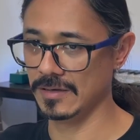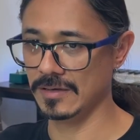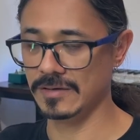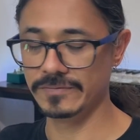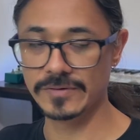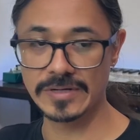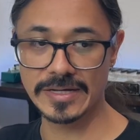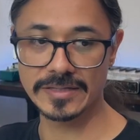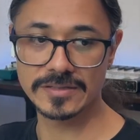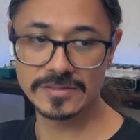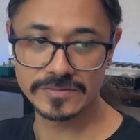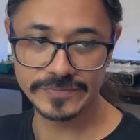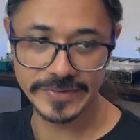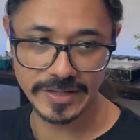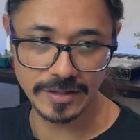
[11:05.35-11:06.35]
If you like this
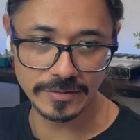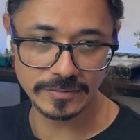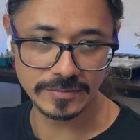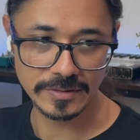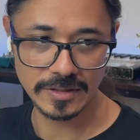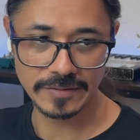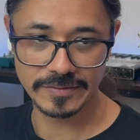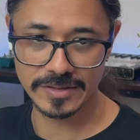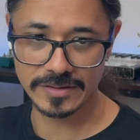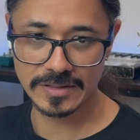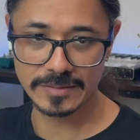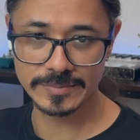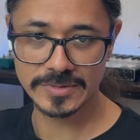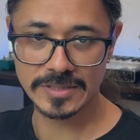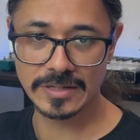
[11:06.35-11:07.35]
video, give it a
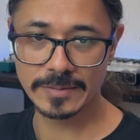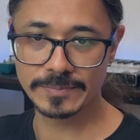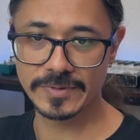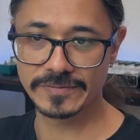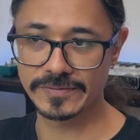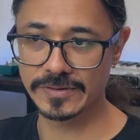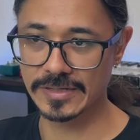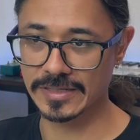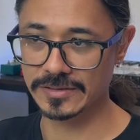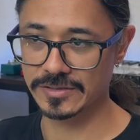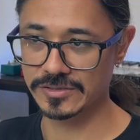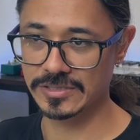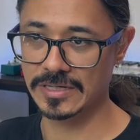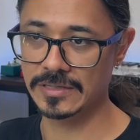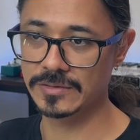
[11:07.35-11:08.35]
thumbs up. If you like the
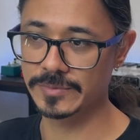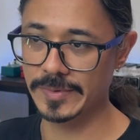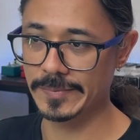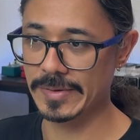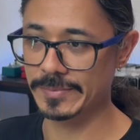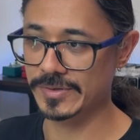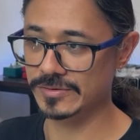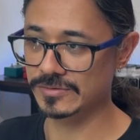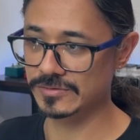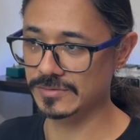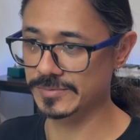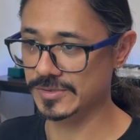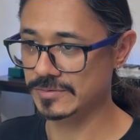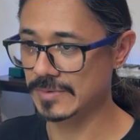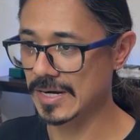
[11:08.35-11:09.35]
channel, remember to
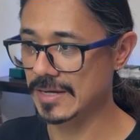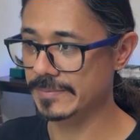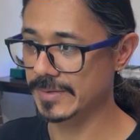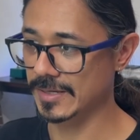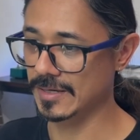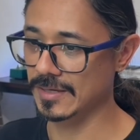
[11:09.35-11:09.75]
subscribe.